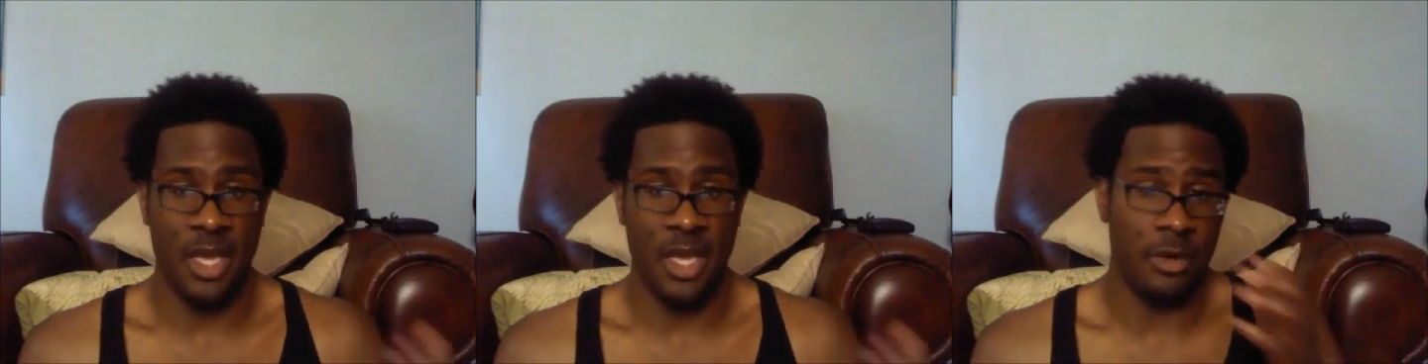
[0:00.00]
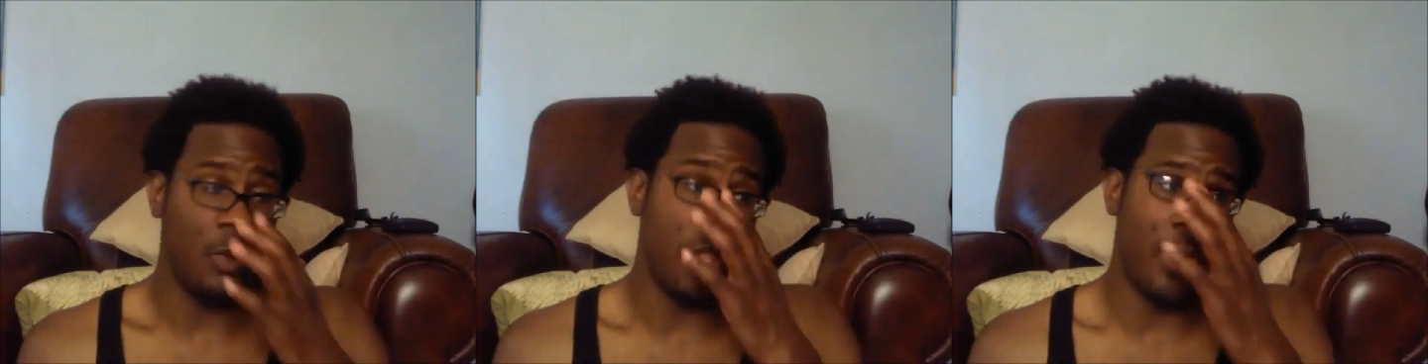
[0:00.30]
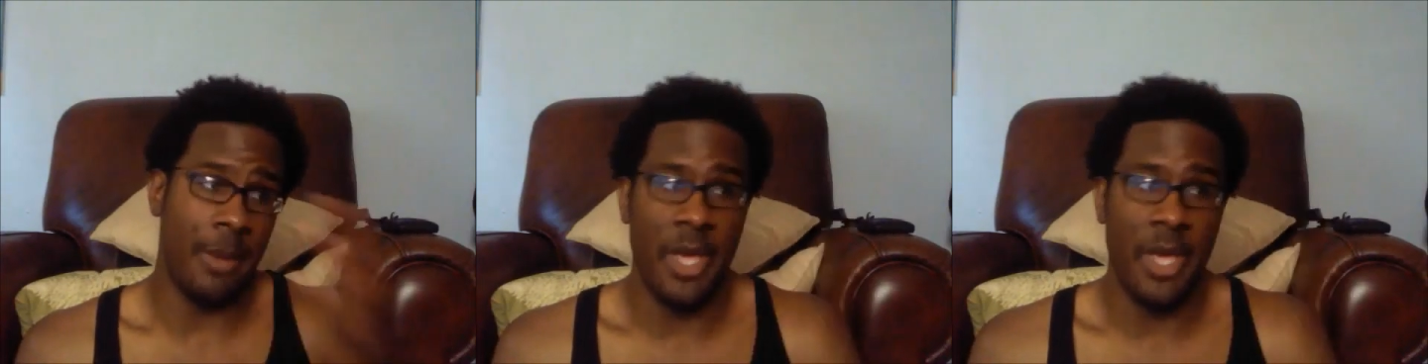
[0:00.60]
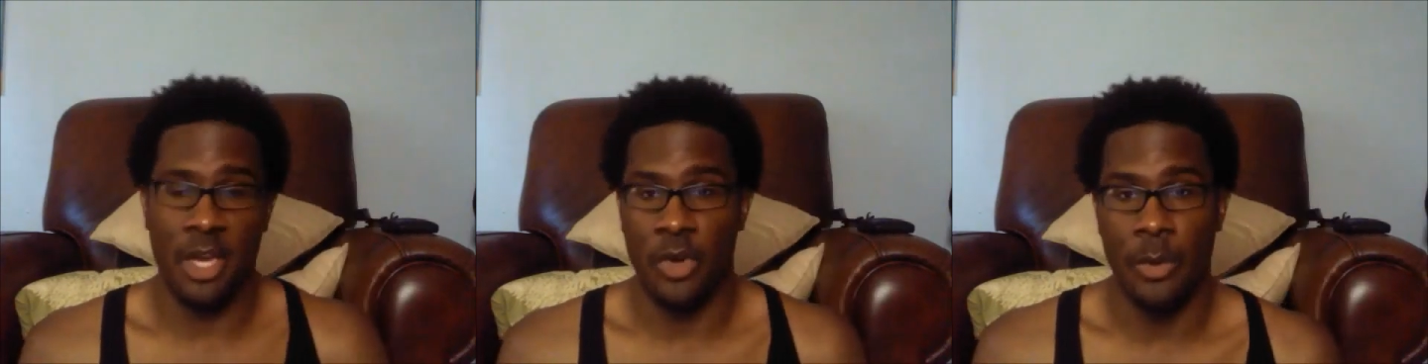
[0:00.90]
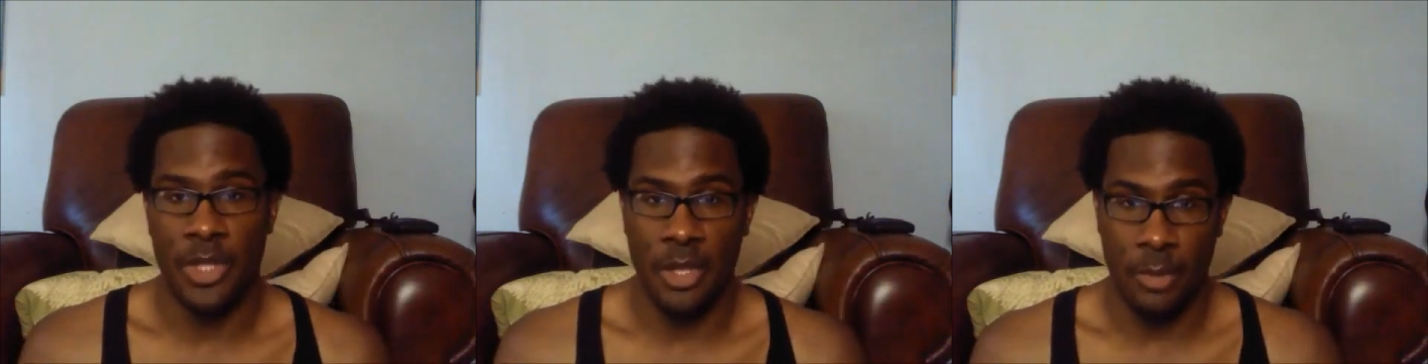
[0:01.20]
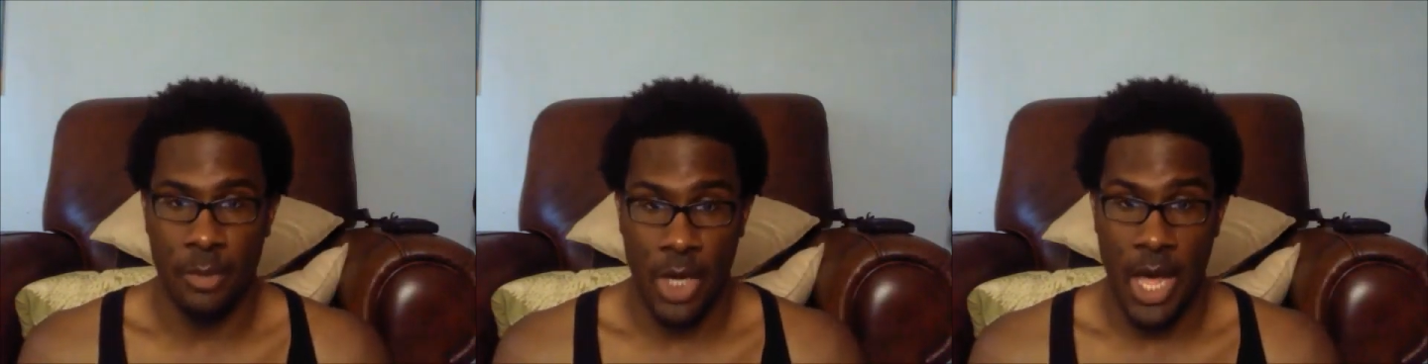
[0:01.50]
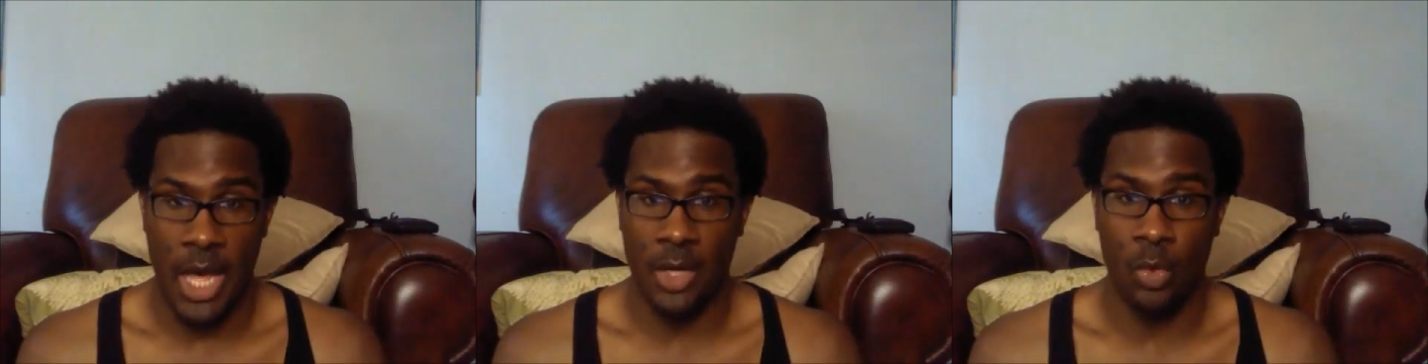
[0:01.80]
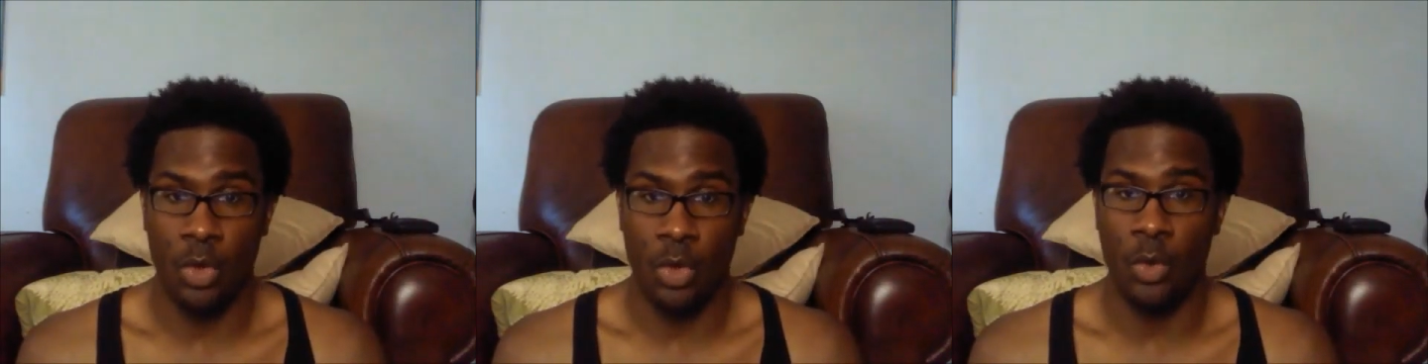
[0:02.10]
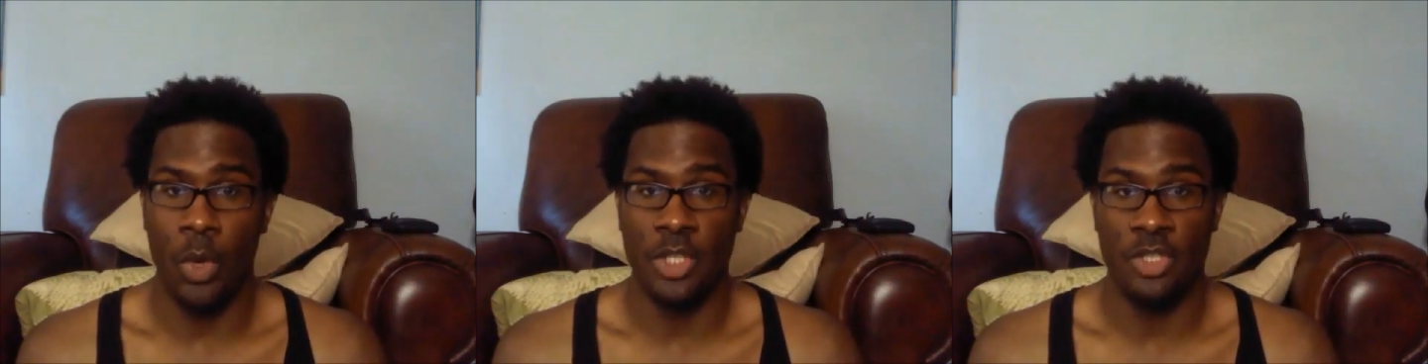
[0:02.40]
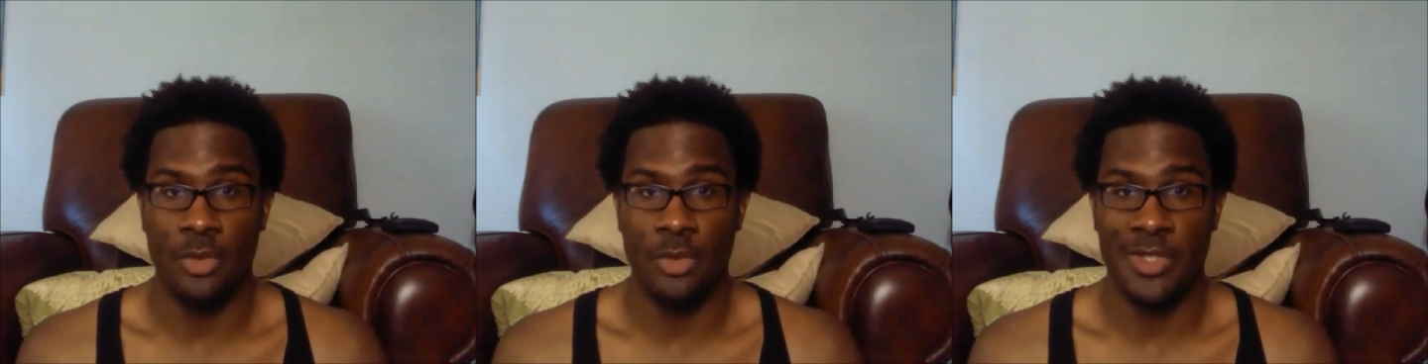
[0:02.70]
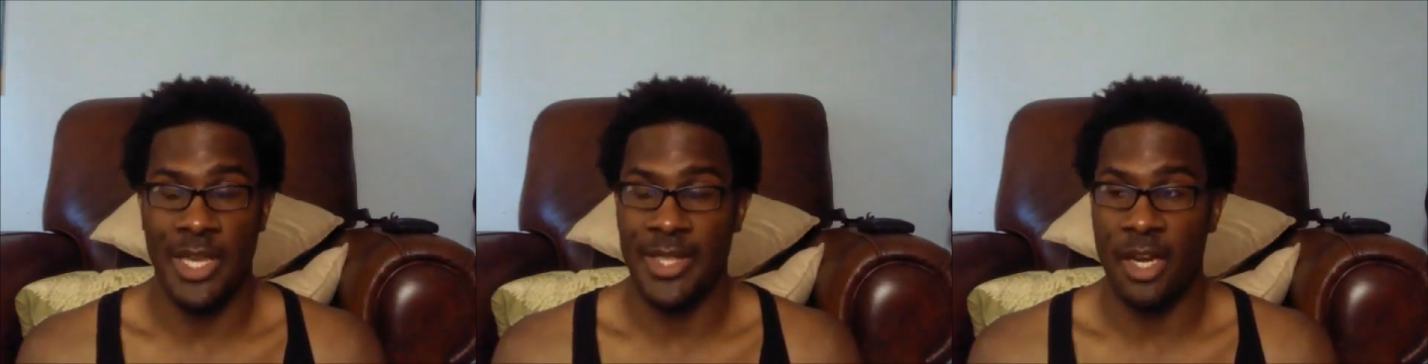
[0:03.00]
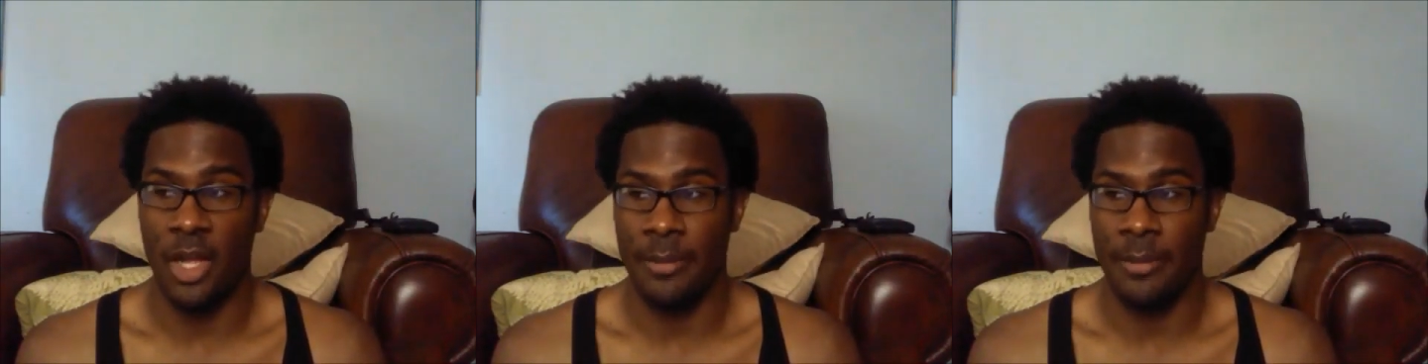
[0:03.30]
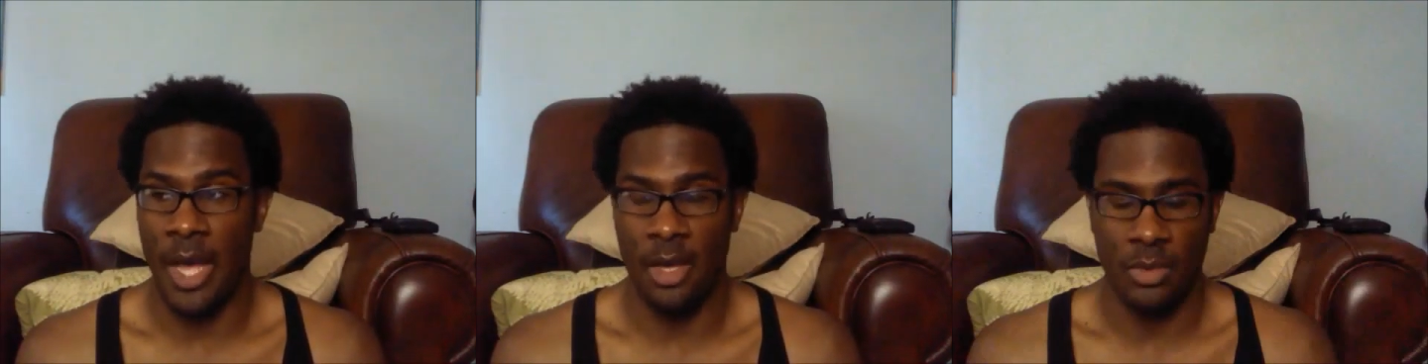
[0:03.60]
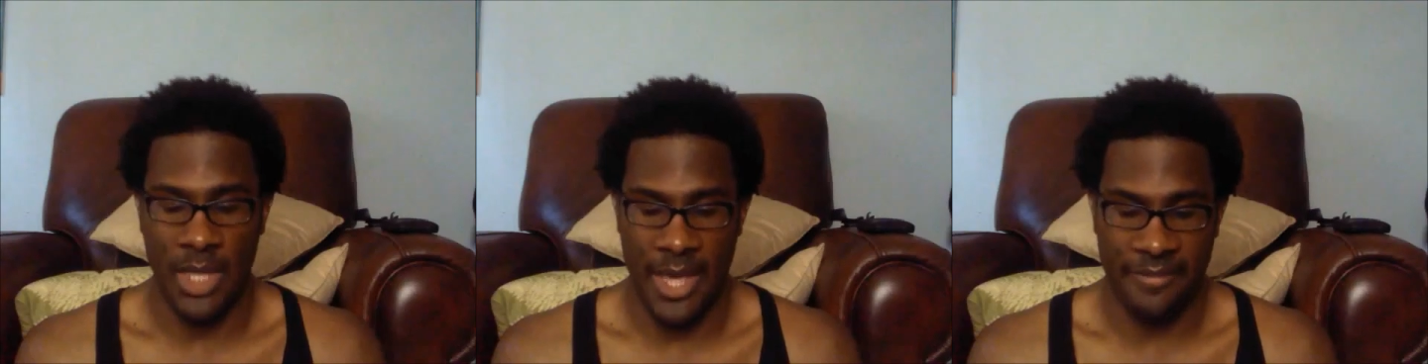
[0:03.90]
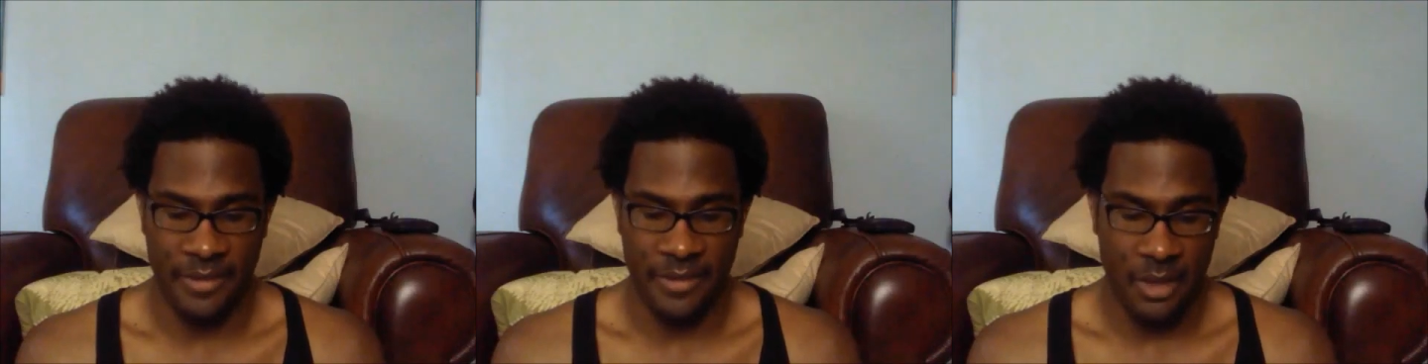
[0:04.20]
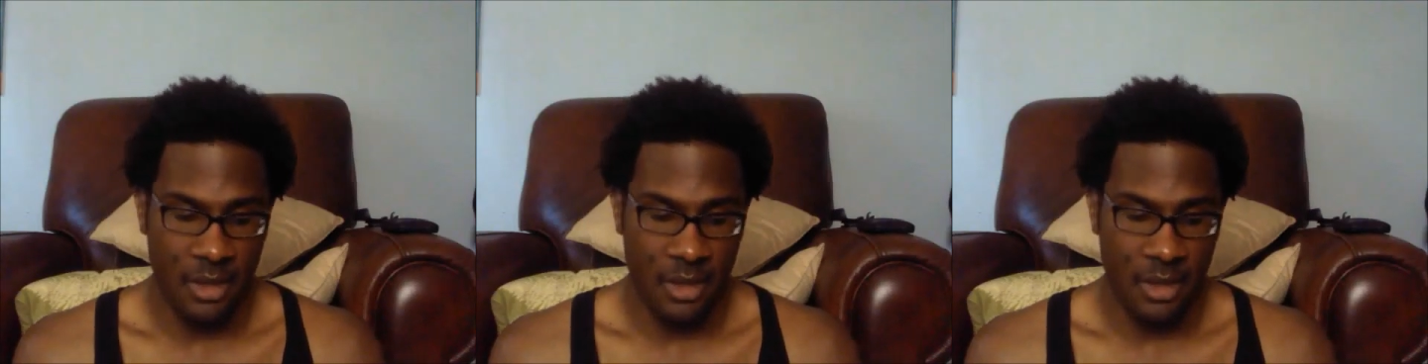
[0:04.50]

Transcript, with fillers: and whether I may agree with them or not, or want to take that on in my own life,